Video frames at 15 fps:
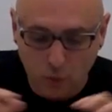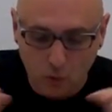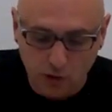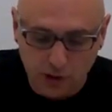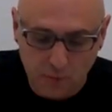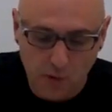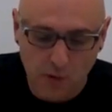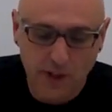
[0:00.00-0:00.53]

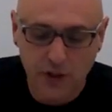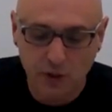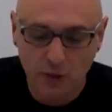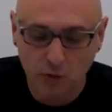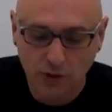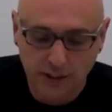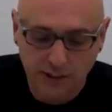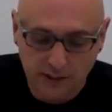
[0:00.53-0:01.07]
role
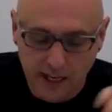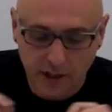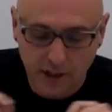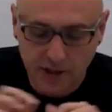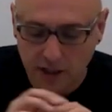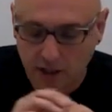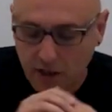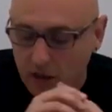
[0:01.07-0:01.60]
separation within the
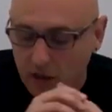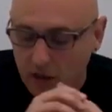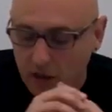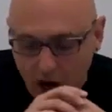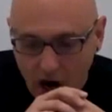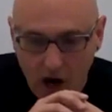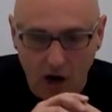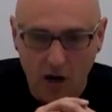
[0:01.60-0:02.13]
data center,
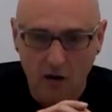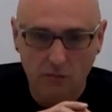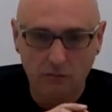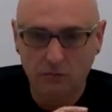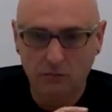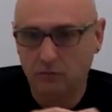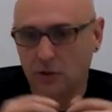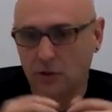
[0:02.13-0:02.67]

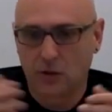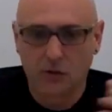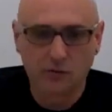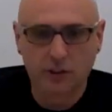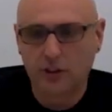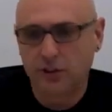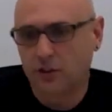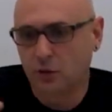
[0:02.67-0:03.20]

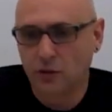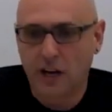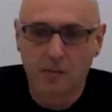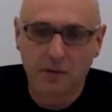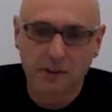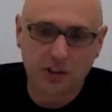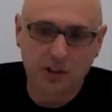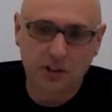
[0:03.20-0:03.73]
this to
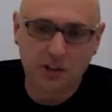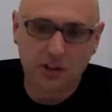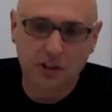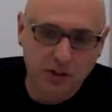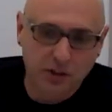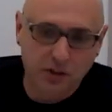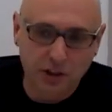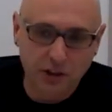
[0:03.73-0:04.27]
them
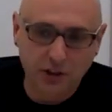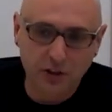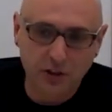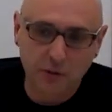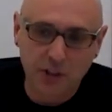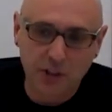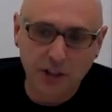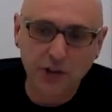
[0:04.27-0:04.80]
it's largely
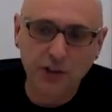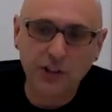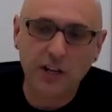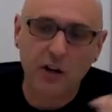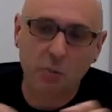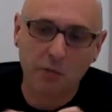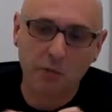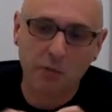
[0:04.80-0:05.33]
an implementation
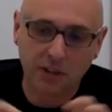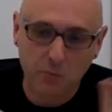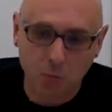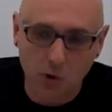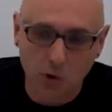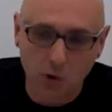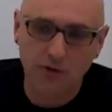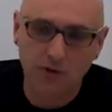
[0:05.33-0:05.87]
detail. But the
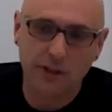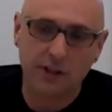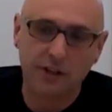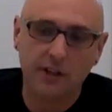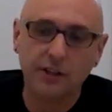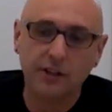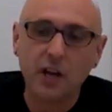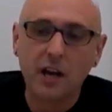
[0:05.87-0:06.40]
important
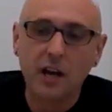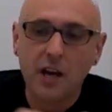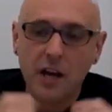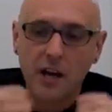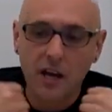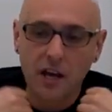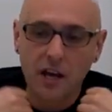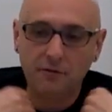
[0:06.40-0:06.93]
thing is,
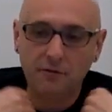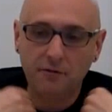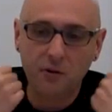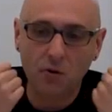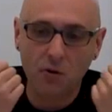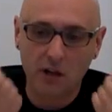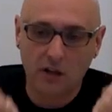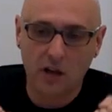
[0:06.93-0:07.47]
if
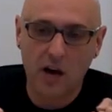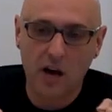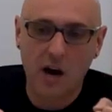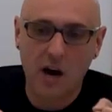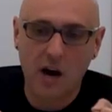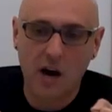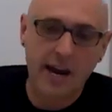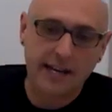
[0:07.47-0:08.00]
you
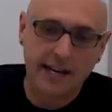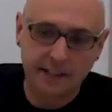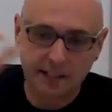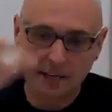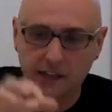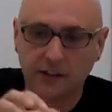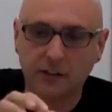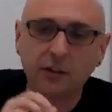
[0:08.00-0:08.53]
allow a
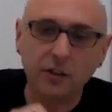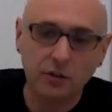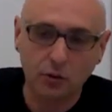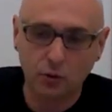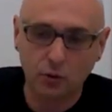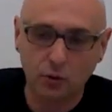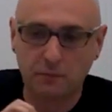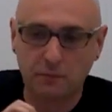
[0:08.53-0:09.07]
tenant
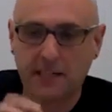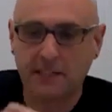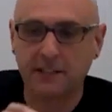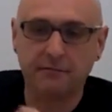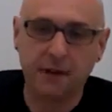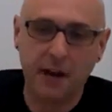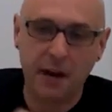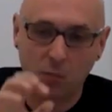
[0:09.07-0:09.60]
to
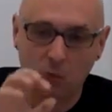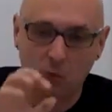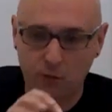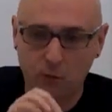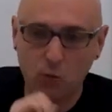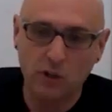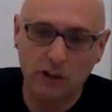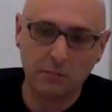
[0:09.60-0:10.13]
specify
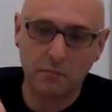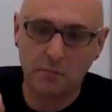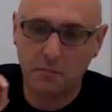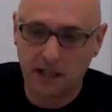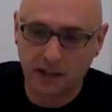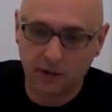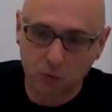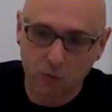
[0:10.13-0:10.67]
what they want,
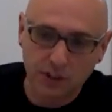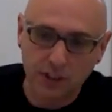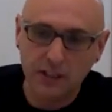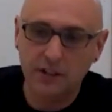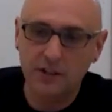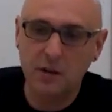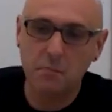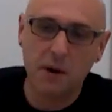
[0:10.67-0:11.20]
but
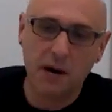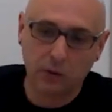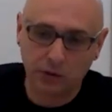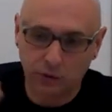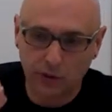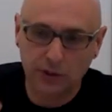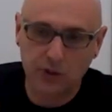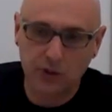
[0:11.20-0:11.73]
within the
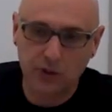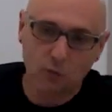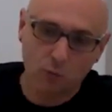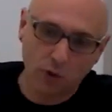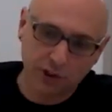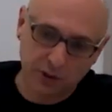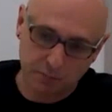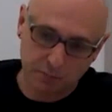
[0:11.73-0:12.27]
boundaries of
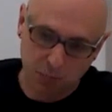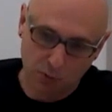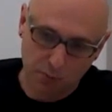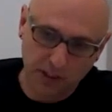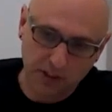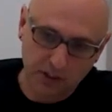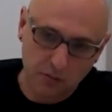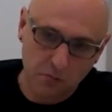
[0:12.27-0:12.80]
what's
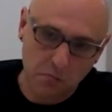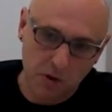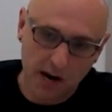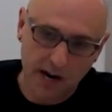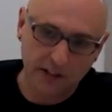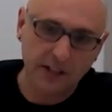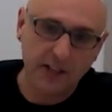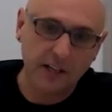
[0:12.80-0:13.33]
permitted
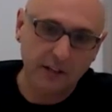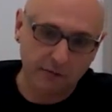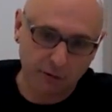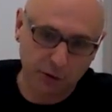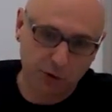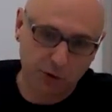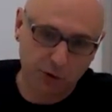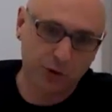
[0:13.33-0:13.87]
by the
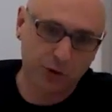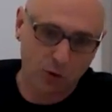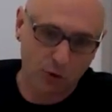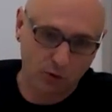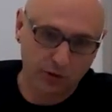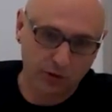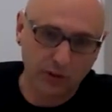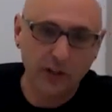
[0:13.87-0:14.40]
infrastructure
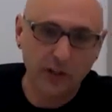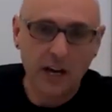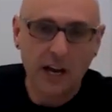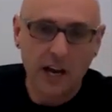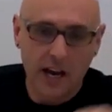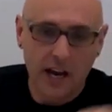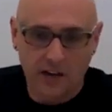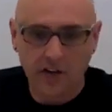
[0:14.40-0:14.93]
owner
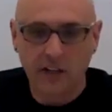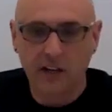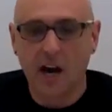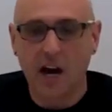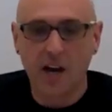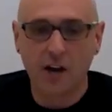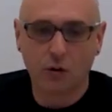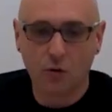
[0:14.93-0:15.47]
and the
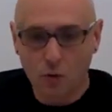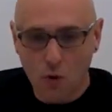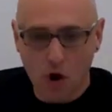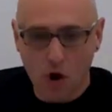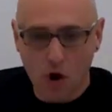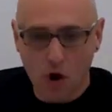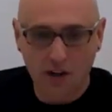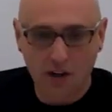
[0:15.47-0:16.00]
guy
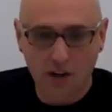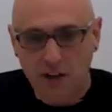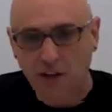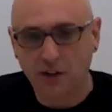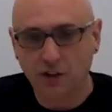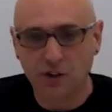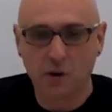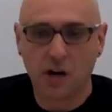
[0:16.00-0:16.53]
who
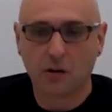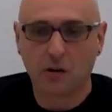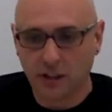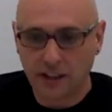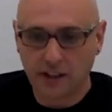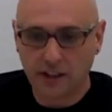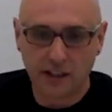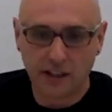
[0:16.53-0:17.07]
thinks
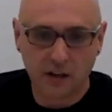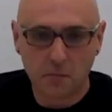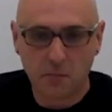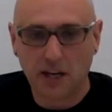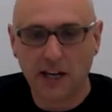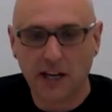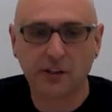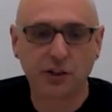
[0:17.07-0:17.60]
about like the
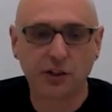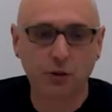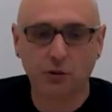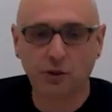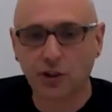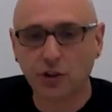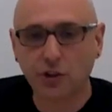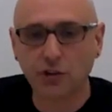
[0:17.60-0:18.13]
compliance
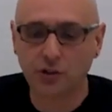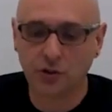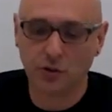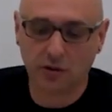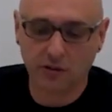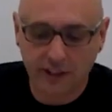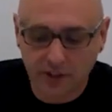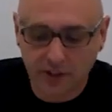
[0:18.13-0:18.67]
jurisdictions
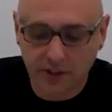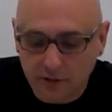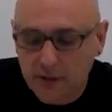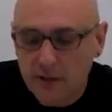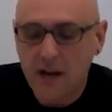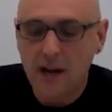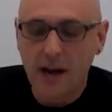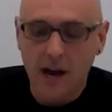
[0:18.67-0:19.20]
and all that
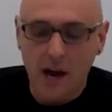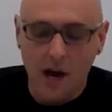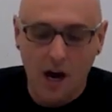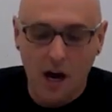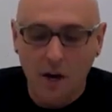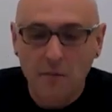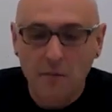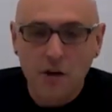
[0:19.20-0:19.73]
stuff,
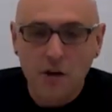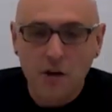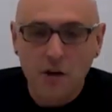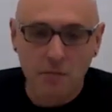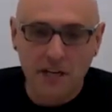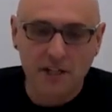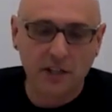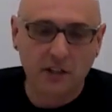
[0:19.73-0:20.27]

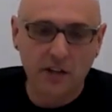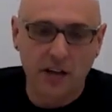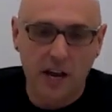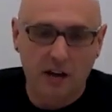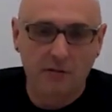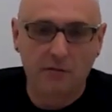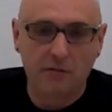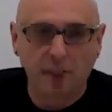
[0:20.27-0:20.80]
you
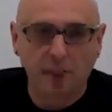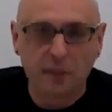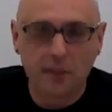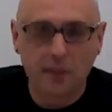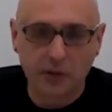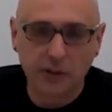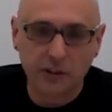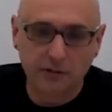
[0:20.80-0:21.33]
basically have a very
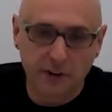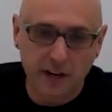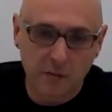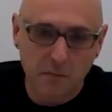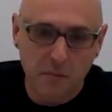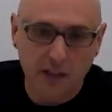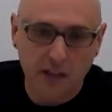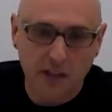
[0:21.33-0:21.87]
clearly
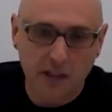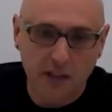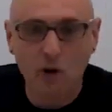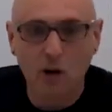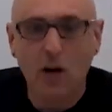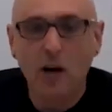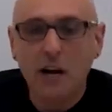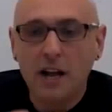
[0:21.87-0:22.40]
defined model
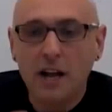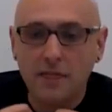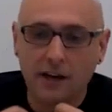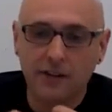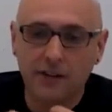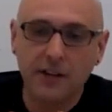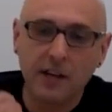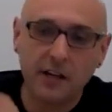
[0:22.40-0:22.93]
where
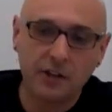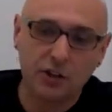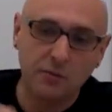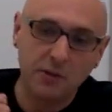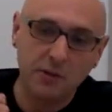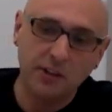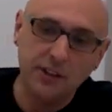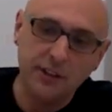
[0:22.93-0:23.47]
nothing has
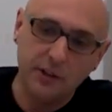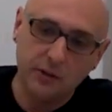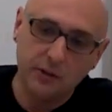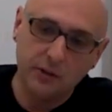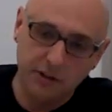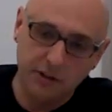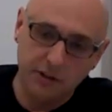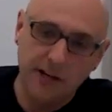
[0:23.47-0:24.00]
to be
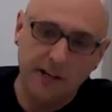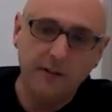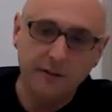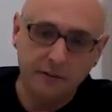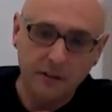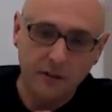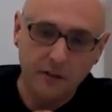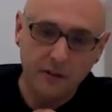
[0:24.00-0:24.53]
linearly
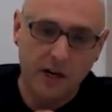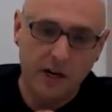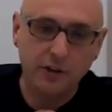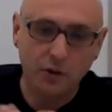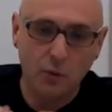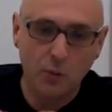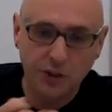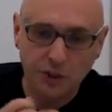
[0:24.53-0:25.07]
defined,
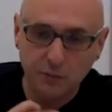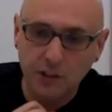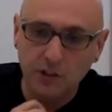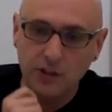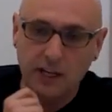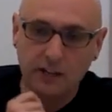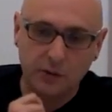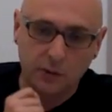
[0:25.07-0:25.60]
right? So which
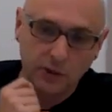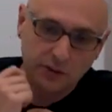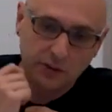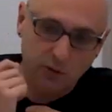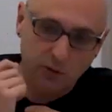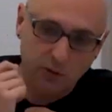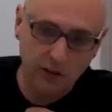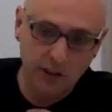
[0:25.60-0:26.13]
means that there
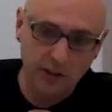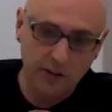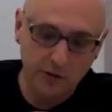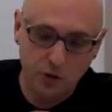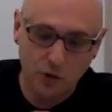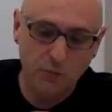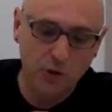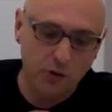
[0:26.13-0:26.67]
is very
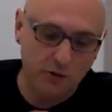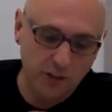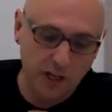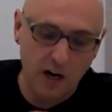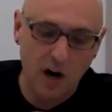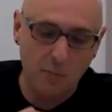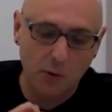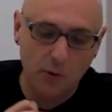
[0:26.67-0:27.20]
little in terms
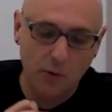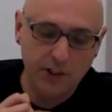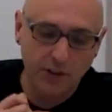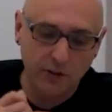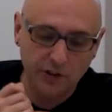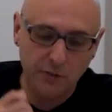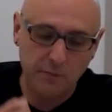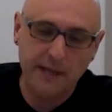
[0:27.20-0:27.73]
of the
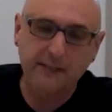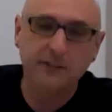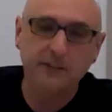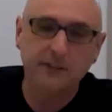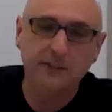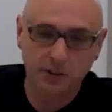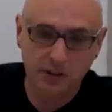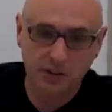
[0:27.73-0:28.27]
operational
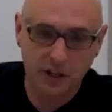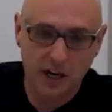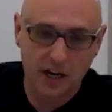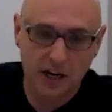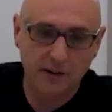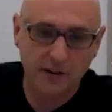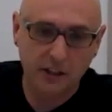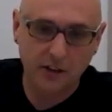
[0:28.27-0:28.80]
dependencies
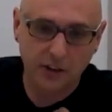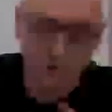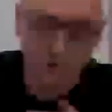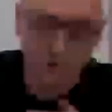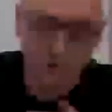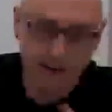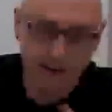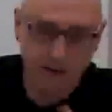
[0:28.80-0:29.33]
in a
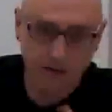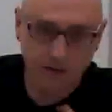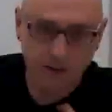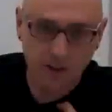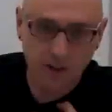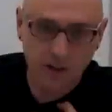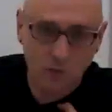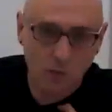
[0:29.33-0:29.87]
linear fashion,
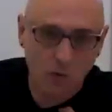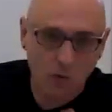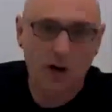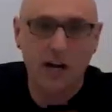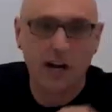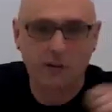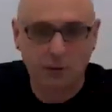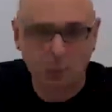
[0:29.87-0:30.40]

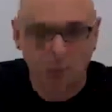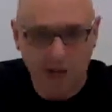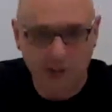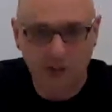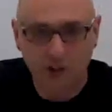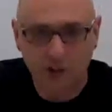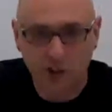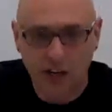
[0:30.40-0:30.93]
where I have to
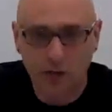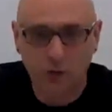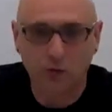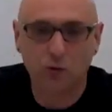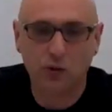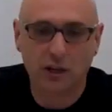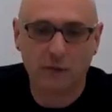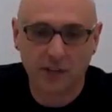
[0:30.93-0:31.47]
ask this guy
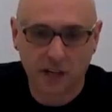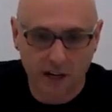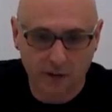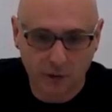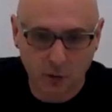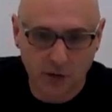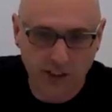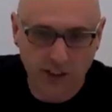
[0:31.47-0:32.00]
to do something,
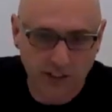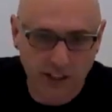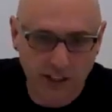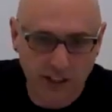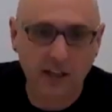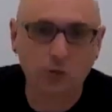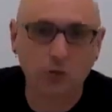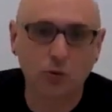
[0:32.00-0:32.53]
I have to ask
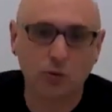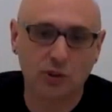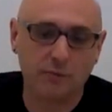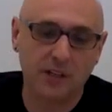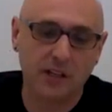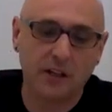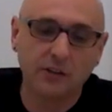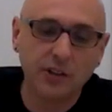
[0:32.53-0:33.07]
another guy to do
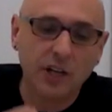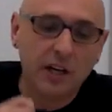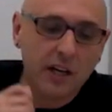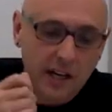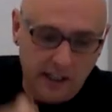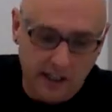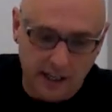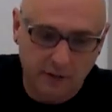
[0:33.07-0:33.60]
something else,
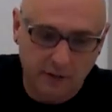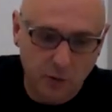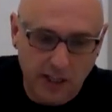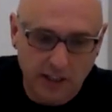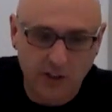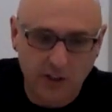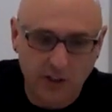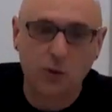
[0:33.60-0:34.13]
and I have
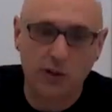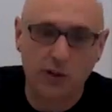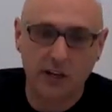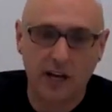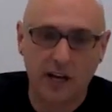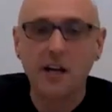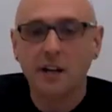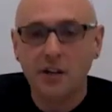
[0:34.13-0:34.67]
to ask the
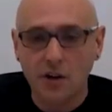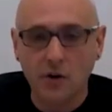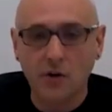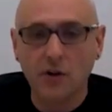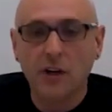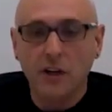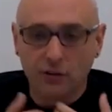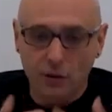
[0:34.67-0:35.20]
third guy.
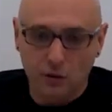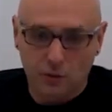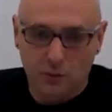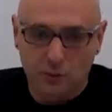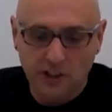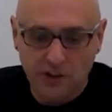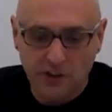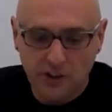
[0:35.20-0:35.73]
Here, you
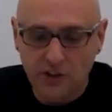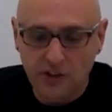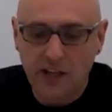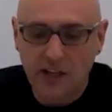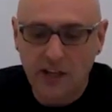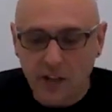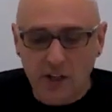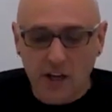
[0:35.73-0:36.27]
express the
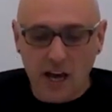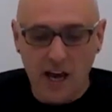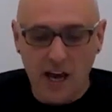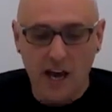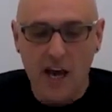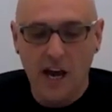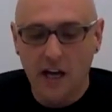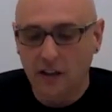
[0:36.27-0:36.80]
intent,
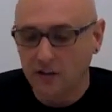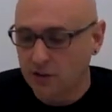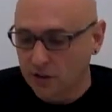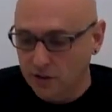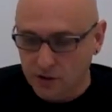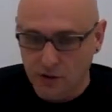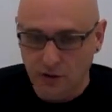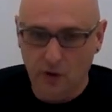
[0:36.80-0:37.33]
and
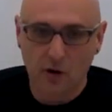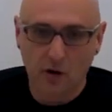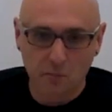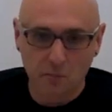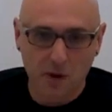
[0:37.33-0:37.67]
there